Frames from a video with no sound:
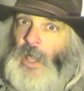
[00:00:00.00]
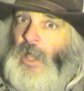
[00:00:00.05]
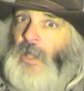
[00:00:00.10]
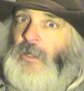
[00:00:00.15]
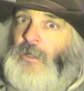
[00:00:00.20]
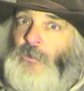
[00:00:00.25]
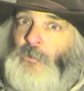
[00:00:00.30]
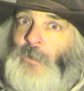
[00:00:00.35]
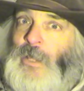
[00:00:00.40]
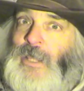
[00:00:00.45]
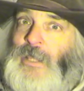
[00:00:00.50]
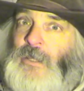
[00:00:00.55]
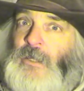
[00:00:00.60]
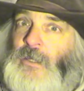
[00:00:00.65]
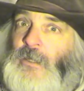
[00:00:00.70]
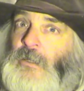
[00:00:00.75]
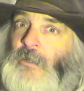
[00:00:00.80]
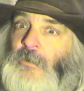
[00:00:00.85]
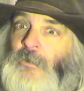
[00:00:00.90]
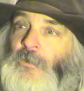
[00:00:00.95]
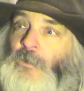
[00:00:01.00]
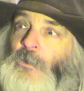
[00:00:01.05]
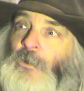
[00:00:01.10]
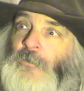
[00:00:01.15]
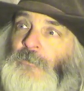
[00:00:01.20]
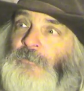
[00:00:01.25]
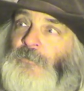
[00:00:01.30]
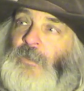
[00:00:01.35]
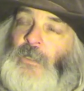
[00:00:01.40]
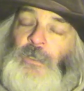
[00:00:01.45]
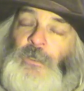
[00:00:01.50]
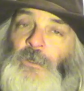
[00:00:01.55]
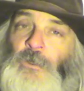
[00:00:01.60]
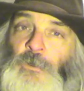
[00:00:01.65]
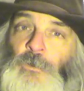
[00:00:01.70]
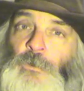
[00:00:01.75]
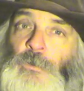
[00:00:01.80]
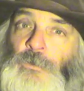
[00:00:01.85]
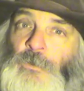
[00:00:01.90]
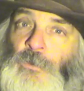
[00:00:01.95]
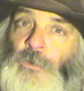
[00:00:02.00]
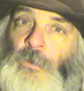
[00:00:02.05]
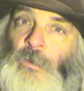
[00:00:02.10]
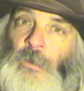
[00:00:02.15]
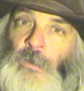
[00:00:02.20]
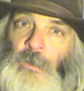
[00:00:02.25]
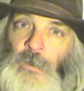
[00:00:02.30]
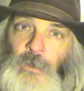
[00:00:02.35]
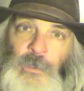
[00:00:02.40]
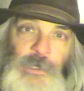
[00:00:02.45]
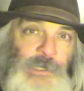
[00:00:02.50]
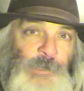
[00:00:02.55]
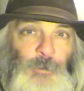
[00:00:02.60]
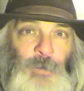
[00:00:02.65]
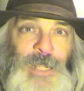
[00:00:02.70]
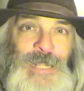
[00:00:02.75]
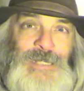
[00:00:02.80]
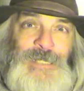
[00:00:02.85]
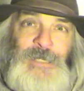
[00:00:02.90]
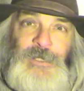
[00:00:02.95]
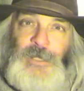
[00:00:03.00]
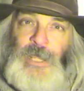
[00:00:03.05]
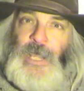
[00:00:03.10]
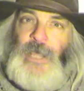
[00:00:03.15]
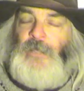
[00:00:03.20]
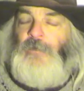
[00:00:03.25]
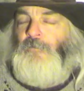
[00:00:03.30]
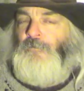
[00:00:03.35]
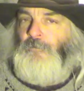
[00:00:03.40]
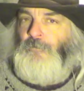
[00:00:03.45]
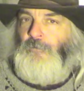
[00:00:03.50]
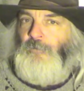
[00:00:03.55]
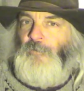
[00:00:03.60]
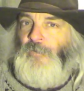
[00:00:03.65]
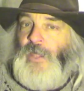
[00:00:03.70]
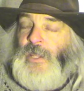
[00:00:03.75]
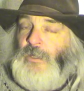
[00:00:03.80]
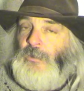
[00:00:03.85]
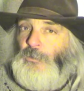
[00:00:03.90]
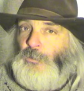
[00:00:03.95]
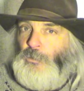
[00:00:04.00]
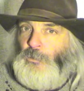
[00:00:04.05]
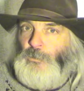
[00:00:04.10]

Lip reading: I await your video explaining that. Thank